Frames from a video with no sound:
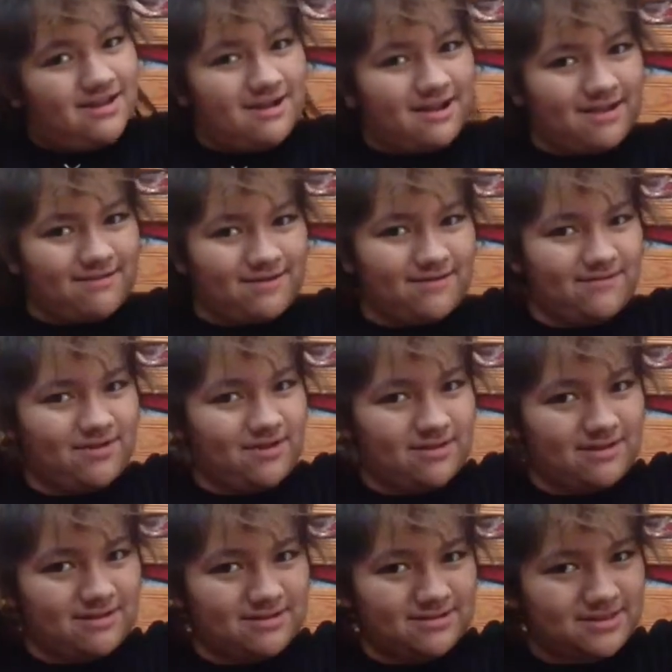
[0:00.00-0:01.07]
Okay, whatever.
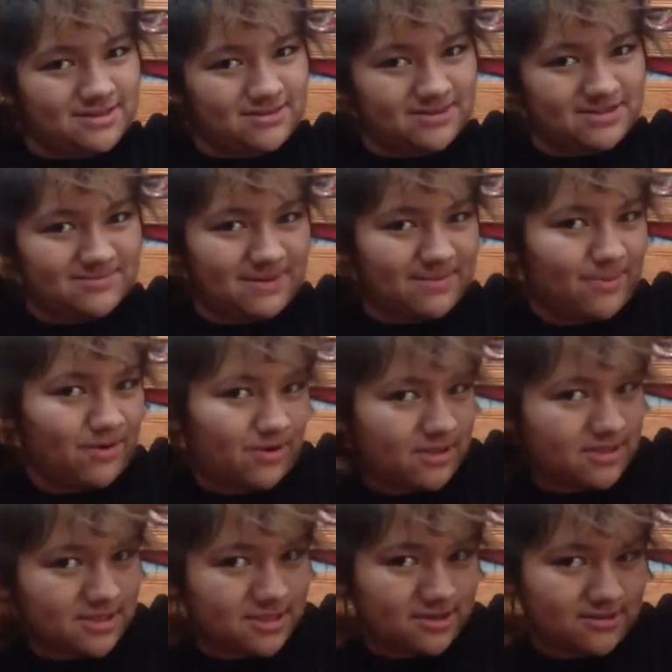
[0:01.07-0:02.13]
And then I'm gonna take the rest of my
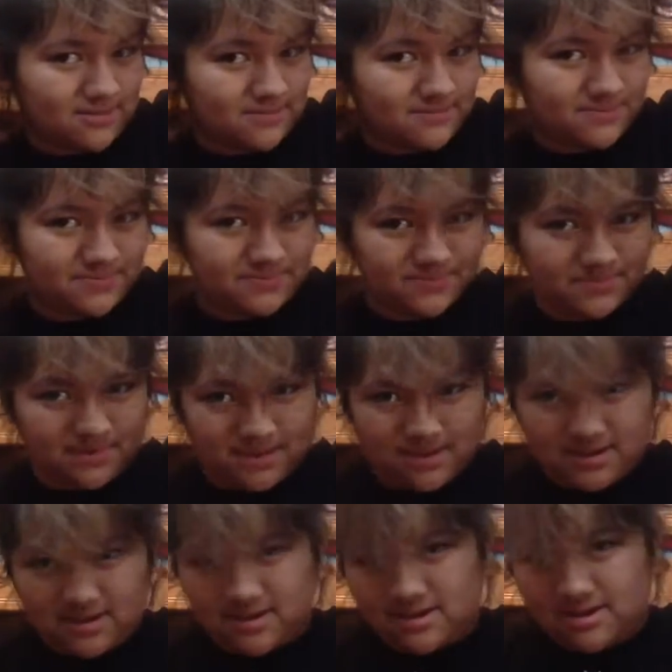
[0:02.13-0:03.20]
ponytail
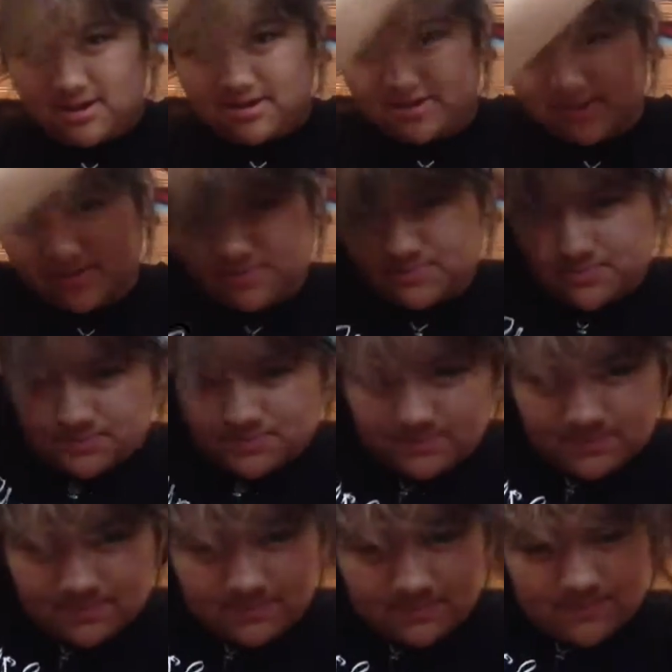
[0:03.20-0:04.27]
and just
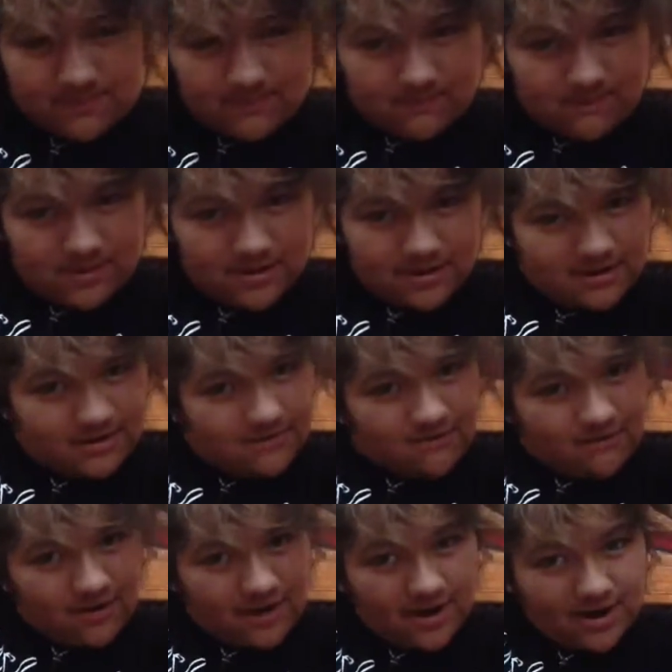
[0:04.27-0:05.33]
put it in the
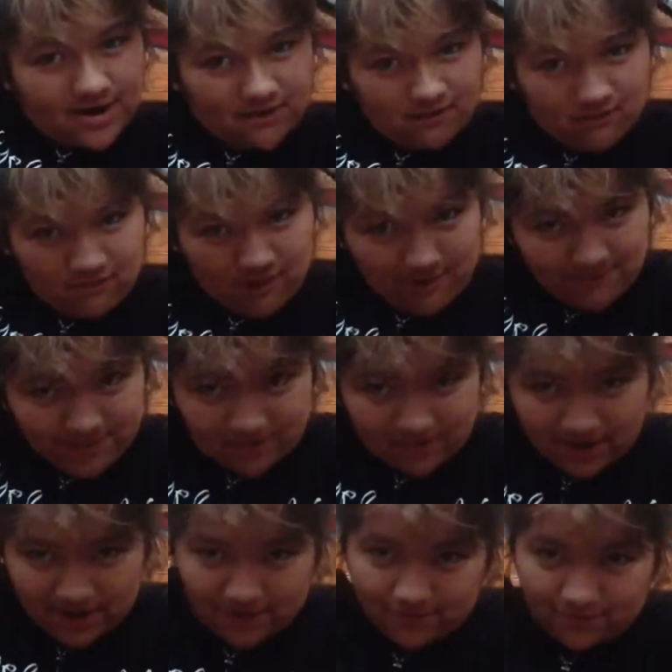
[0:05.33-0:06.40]
front, wrap it
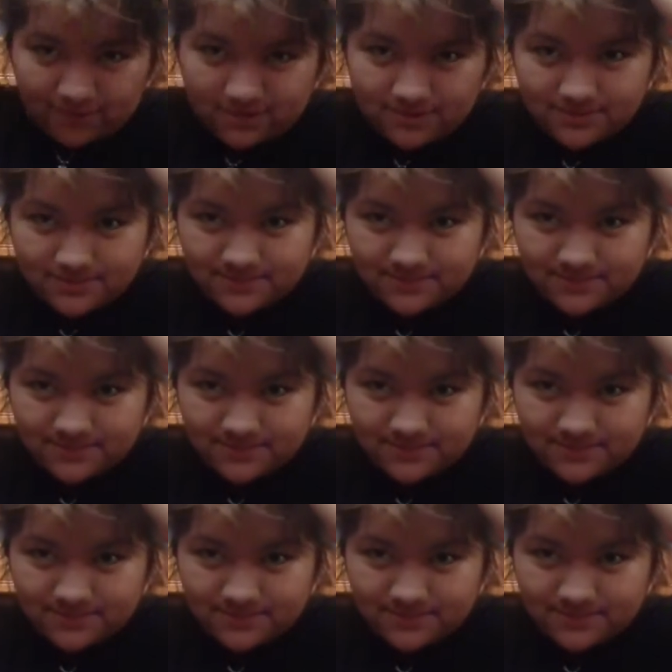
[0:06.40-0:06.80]
around.